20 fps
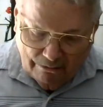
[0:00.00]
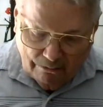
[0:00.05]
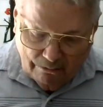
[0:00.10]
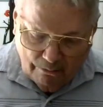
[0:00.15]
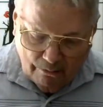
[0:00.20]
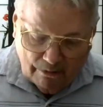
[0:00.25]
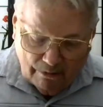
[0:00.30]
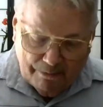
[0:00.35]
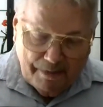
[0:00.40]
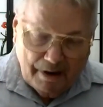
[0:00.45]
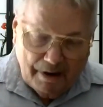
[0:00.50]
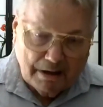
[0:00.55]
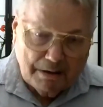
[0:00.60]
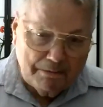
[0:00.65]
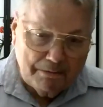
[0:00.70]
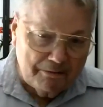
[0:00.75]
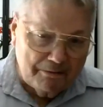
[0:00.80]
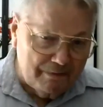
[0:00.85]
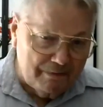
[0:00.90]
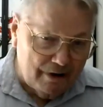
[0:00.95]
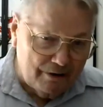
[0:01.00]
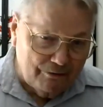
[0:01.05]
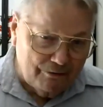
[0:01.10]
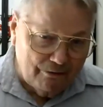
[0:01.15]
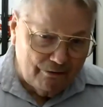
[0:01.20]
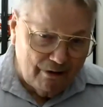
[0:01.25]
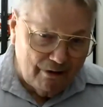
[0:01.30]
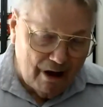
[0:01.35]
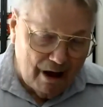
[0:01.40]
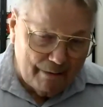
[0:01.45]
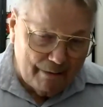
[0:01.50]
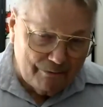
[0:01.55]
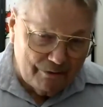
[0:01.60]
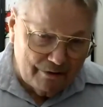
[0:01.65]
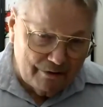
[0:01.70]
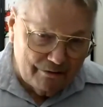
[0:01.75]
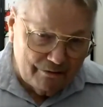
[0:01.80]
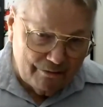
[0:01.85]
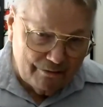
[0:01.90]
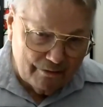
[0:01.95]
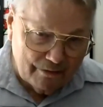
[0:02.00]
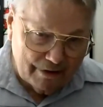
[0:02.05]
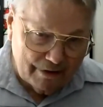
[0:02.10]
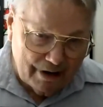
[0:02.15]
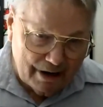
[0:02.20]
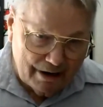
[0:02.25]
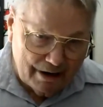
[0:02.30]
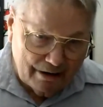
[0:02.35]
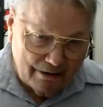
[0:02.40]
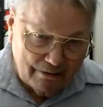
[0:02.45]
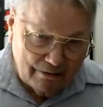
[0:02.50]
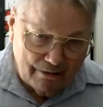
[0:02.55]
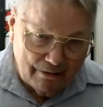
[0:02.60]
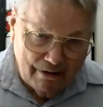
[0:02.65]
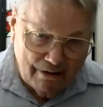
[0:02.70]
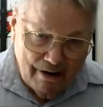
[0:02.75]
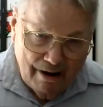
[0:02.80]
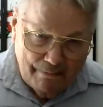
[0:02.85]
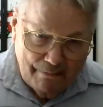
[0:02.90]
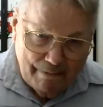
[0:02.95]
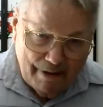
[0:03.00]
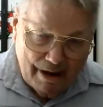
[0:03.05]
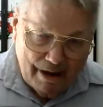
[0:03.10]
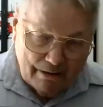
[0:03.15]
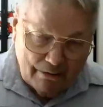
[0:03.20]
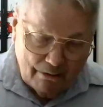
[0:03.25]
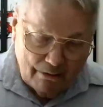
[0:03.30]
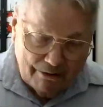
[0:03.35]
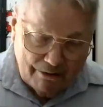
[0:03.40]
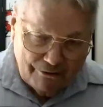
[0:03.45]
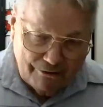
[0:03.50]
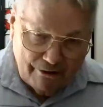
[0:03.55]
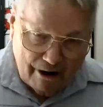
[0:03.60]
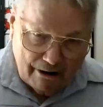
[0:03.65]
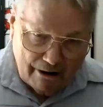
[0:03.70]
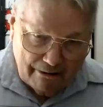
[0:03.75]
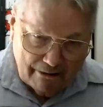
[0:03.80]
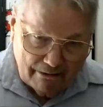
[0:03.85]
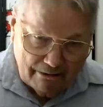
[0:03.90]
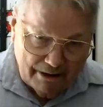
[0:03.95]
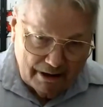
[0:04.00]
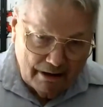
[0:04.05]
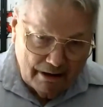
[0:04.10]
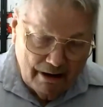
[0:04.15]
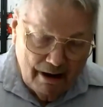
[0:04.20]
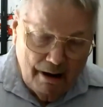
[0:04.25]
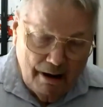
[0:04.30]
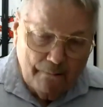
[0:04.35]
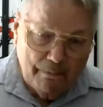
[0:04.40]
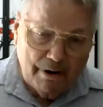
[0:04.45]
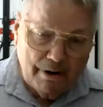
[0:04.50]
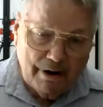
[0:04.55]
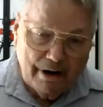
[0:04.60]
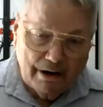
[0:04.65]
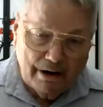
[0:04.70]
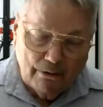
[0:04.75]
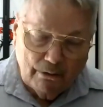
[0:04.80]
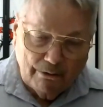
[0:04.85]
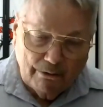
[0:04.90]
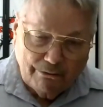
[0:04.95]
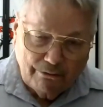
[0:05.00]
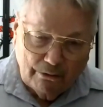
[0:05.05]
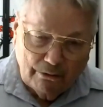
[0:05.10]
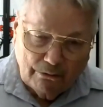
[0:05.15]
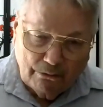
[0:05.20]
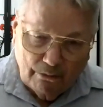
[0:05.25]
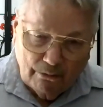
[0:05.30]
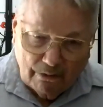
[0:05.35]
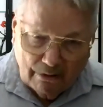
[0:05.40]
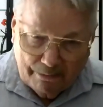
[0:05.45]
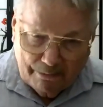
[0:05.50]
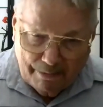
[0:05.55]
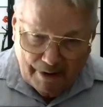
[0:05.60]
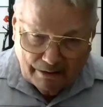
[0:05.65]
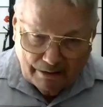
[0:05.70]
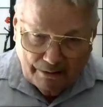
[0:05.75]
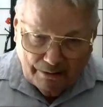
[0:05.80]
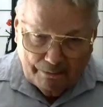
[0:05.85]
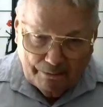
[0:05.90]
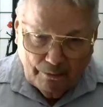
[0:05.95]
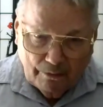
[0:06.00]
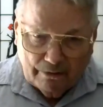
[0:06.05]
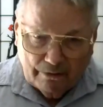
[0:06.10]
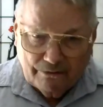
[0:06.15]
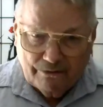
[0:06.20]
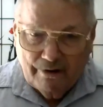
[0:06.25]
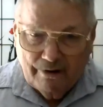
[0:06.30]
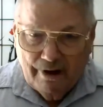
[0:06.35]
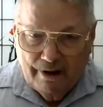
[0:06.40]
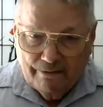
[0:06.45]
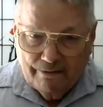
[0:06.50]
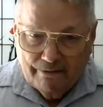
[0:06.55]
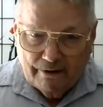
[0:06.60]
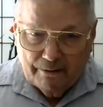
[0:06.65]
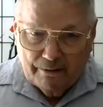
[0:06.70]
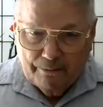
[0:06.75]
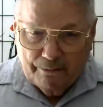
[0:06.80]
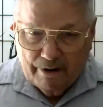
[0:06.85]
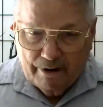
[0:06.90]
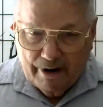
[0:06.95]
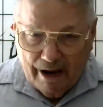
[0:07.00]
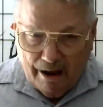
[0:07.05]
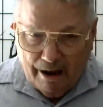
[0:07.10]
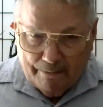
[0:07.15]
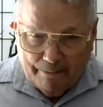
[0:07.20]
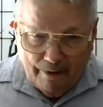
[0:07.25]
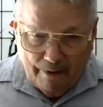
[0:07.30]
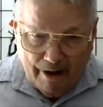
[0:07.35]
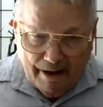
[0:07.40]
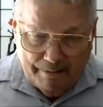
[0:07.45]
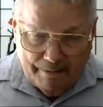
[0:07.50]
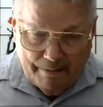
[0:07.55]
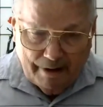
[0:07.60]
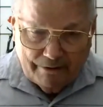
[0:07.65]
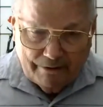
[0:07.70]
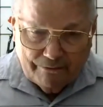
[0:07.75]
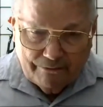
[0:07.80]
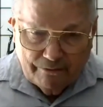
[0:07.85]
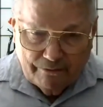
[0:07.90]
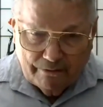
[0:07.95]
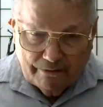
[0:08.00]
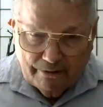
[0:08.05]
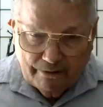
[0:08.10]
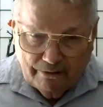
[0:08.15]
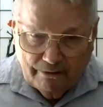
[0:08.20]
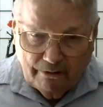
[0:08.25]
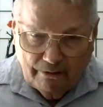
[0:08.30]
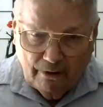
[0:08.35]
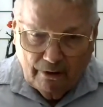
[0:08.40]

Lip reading: talk about the professional options for getting your back heart chakra clean, but I also talk about the books that are put out by Master